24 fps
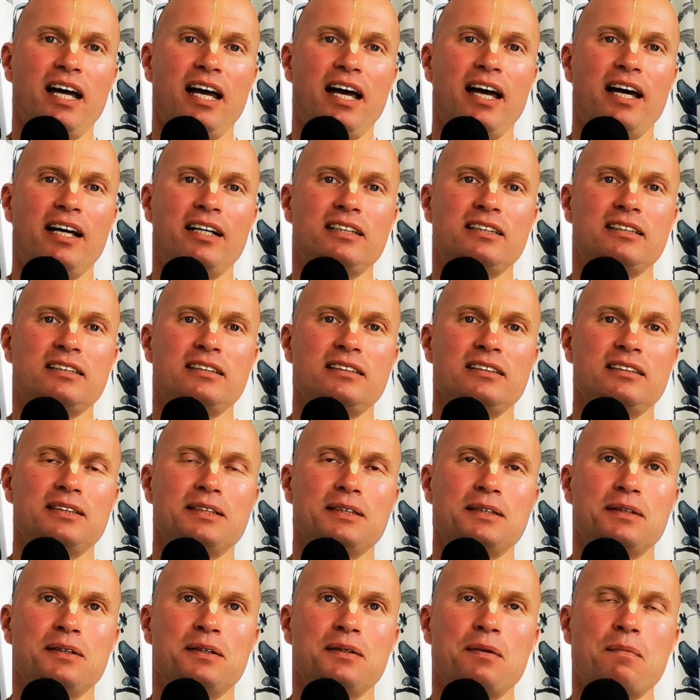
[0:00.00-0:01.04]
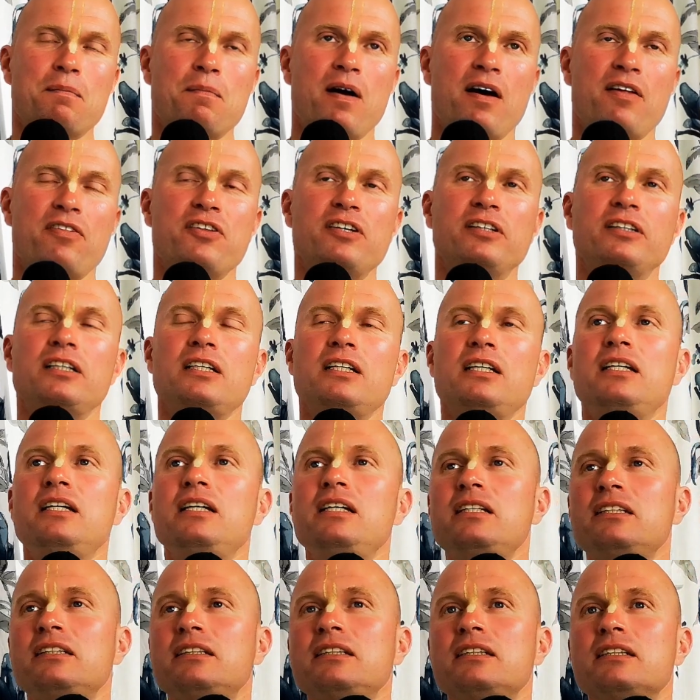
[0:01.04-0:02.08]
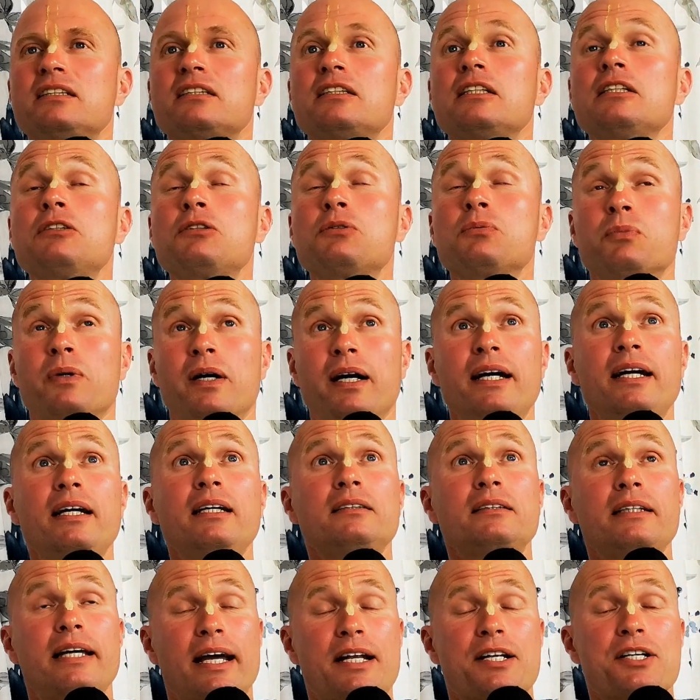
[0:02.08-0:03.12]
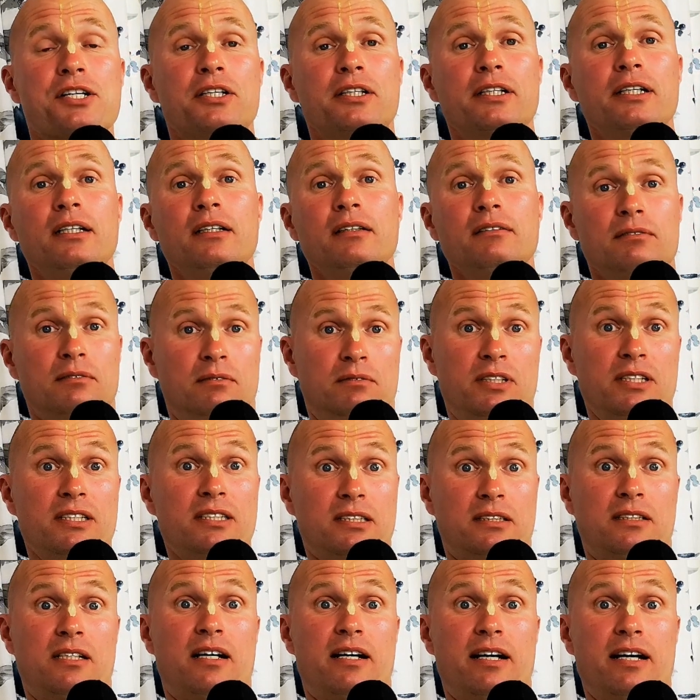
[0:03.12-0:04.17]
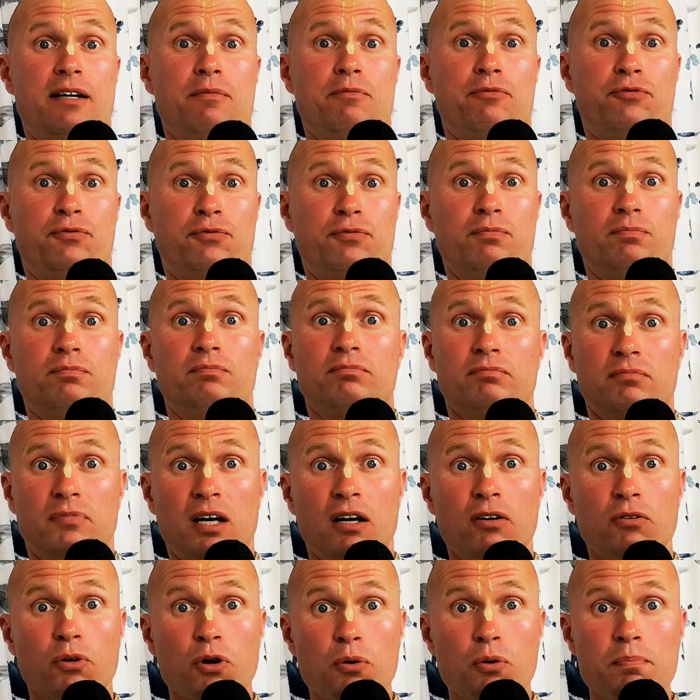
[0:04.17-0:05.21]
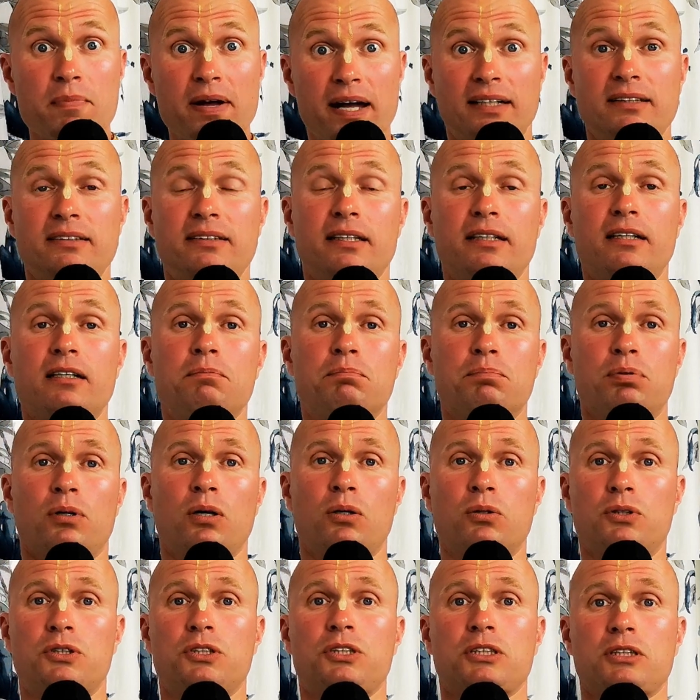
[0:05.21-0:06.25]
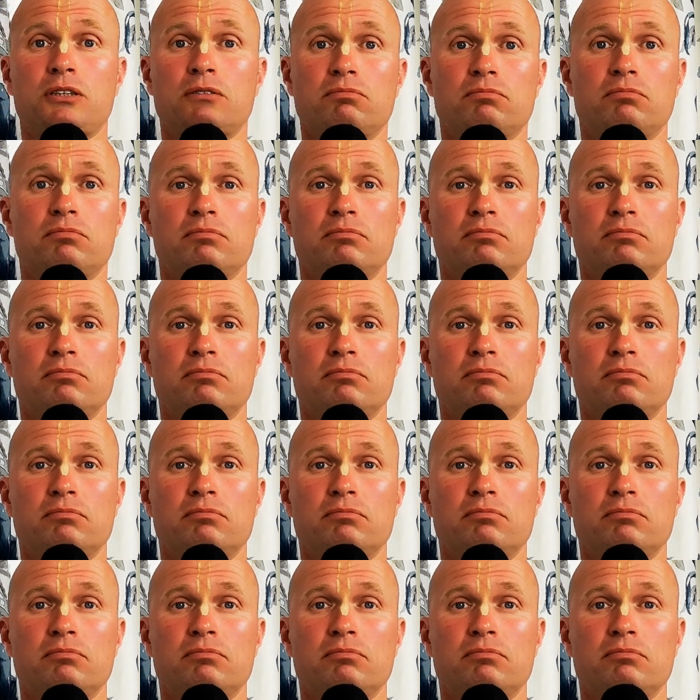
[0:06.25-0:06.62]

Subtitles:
And I think the easiest way is actually this time a romantic approach.